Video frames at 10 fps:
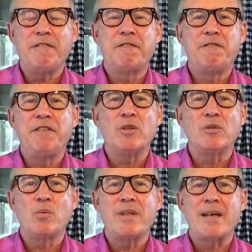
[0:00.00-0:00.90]

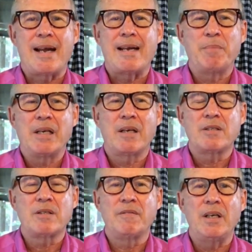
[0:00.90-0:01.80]
filled with hate
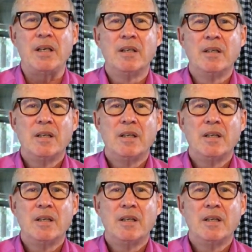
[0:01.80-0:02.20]
because of the